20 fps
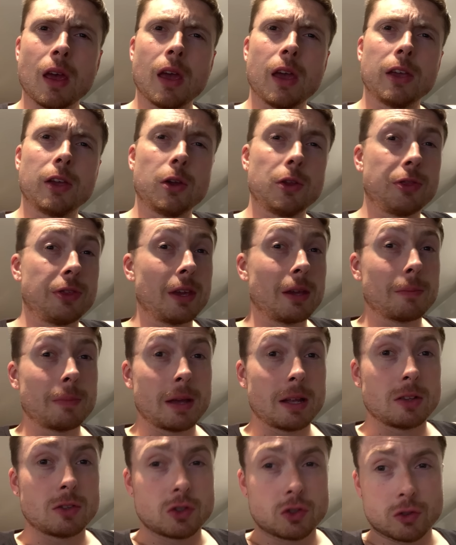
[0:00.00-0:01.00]
you'd think
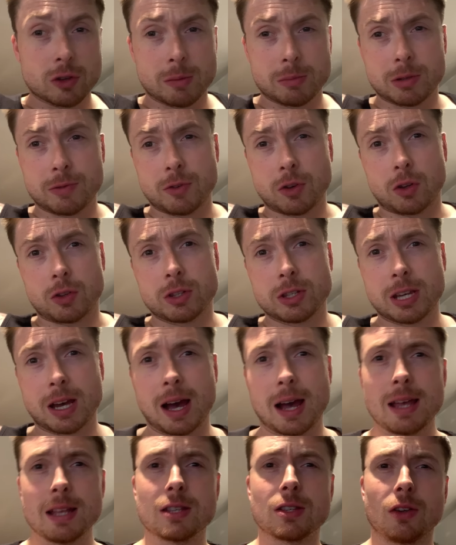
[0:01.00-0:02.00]
being stripped of your
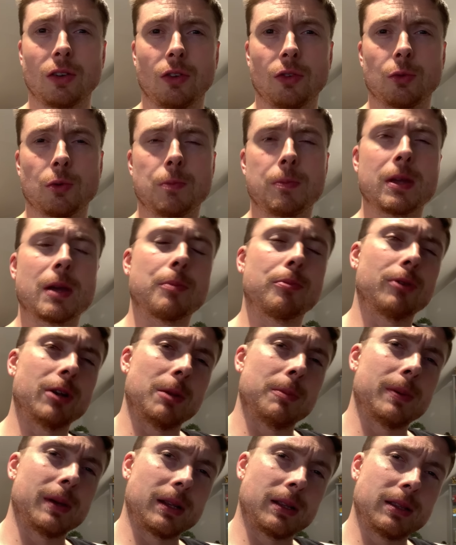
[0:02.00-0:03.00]
titles would be a
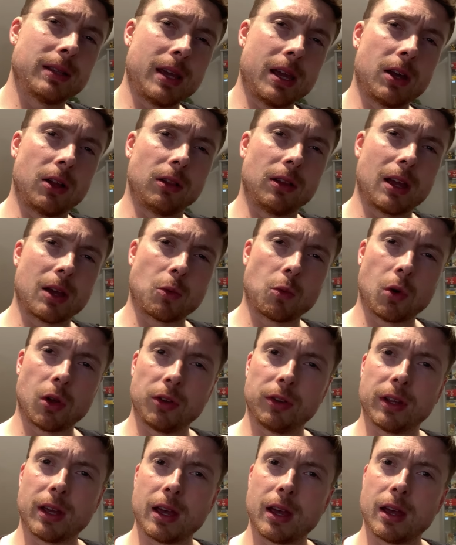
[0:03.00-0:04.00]
pretty big deal, like
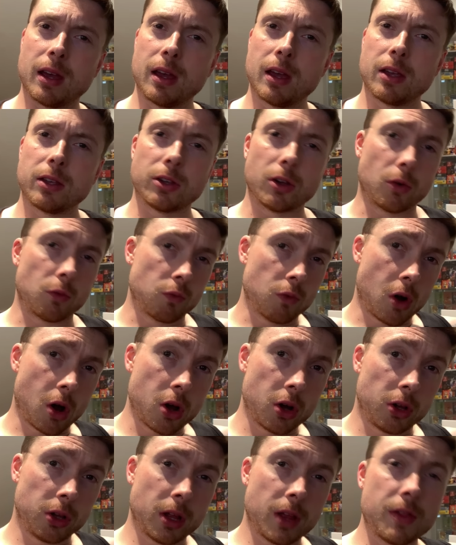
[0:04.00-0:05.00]
one day you're
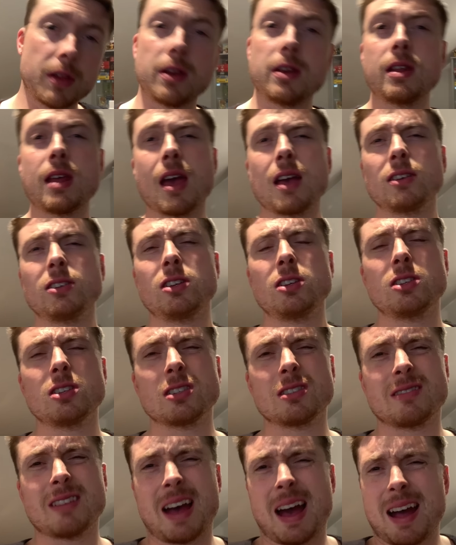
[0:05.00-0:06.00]
royal and the next you're
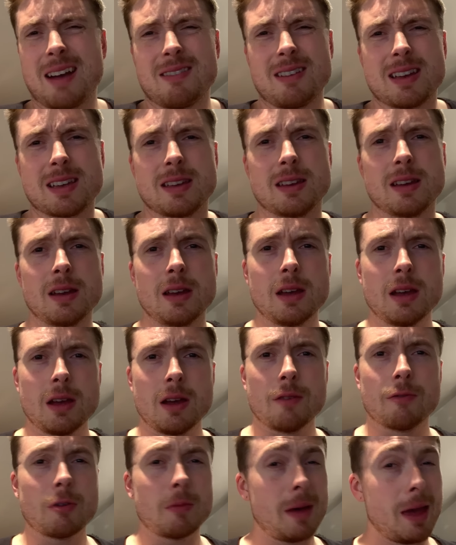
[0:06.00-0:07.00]
just Harry
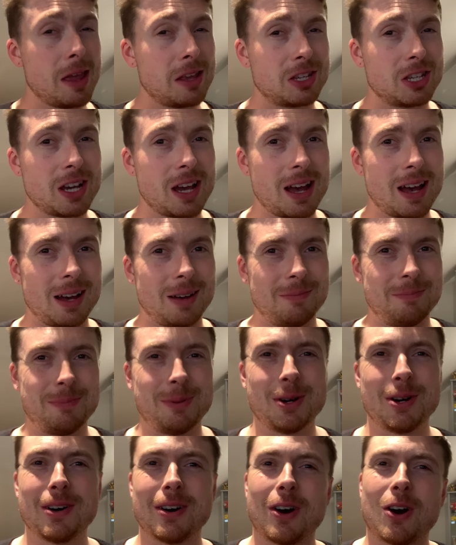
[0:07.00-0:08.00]
from H R.
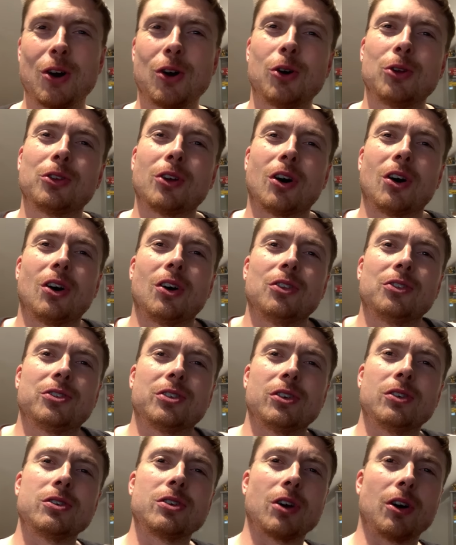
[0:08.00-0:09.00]
But hold on
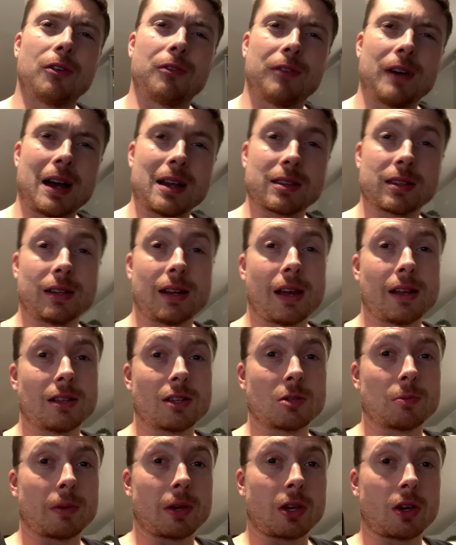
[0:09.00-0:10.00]
to your
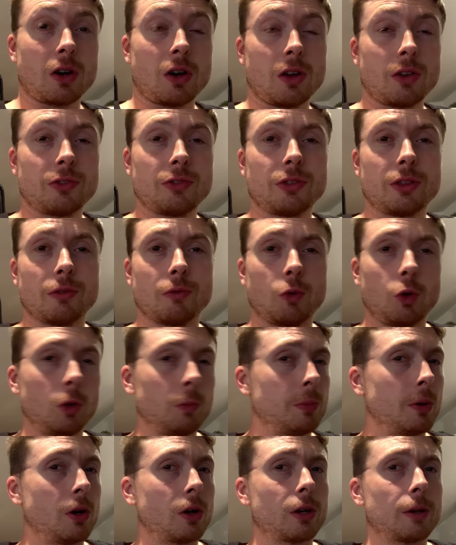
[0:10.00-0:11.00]
fascinators, because the rule
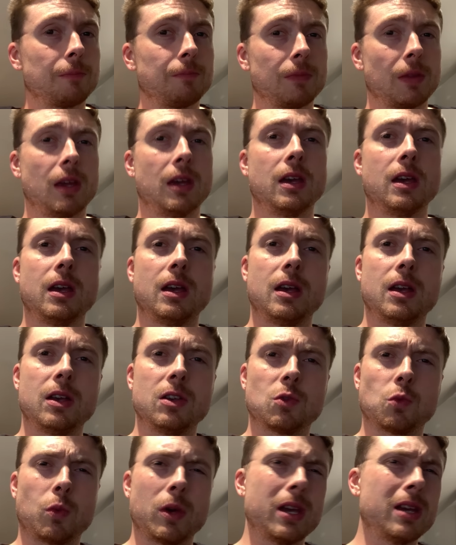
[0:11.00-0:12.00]
book
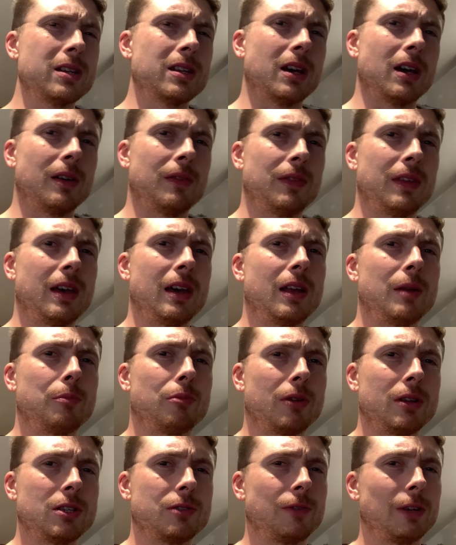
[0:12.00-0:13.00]
is weirder than
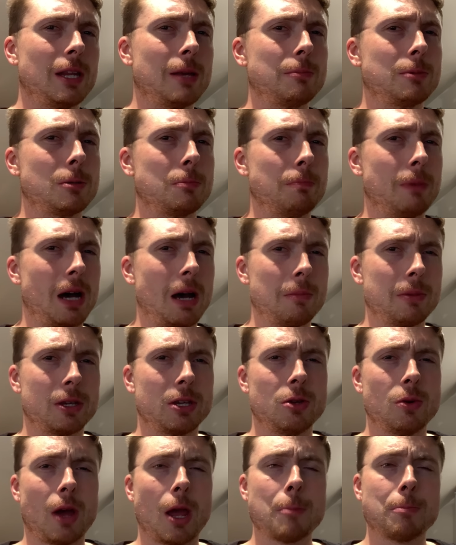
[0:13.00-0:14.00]
Prince Philip's
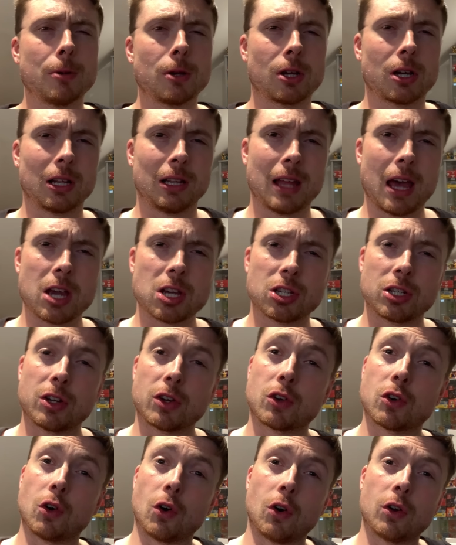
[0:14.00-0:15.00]
barbecue apron collection.
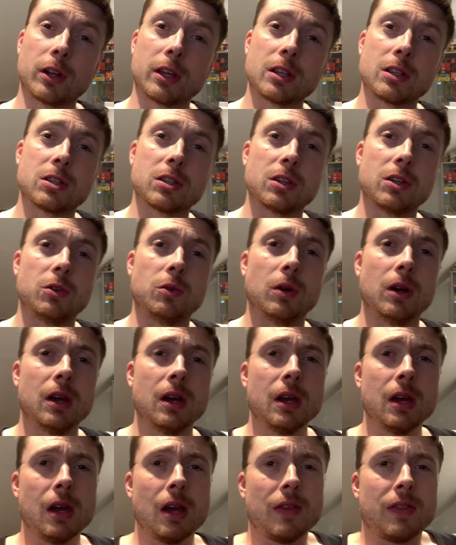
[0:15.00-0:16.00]
According to
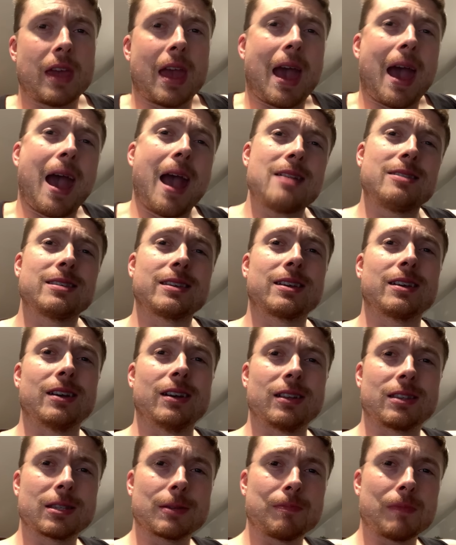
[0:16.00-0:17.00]
the
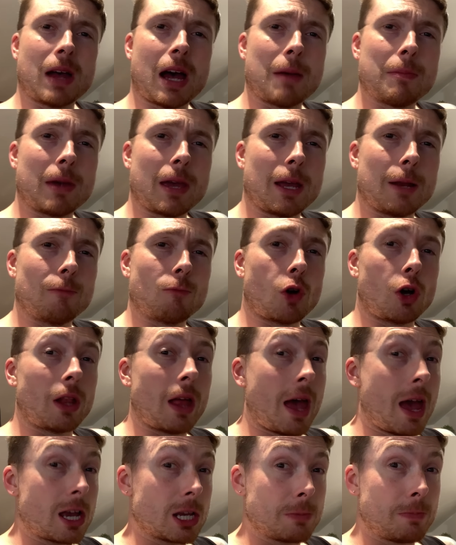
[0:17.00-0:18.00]
etiquette, I mean, well,
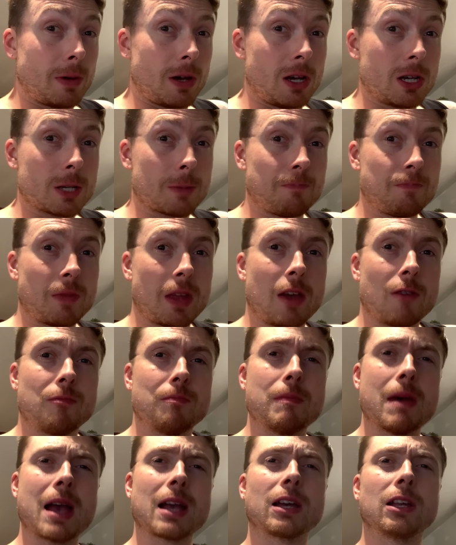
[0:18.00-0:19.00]
experts, if
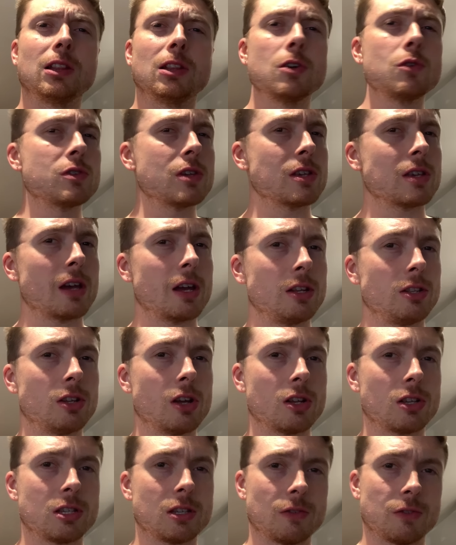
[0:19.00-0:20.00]
Meghan loses her
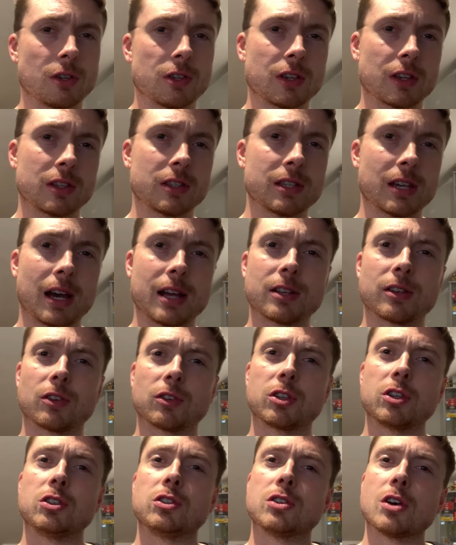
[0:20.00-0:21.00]
Duchess of Sussex title,
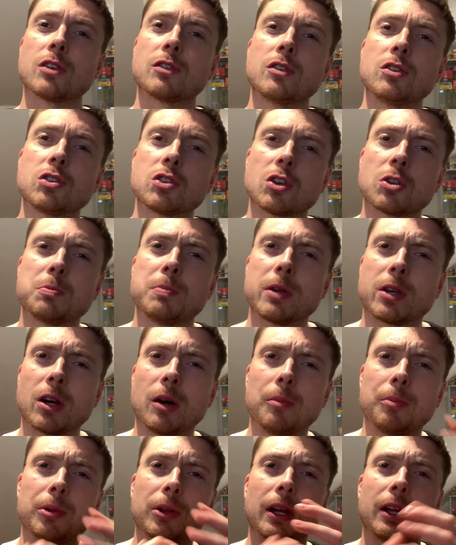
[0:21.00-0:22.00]
she doesn't just
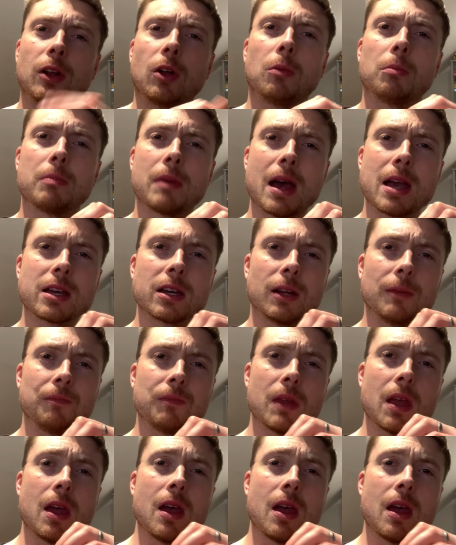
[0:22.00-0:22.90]
become plain old Meghan.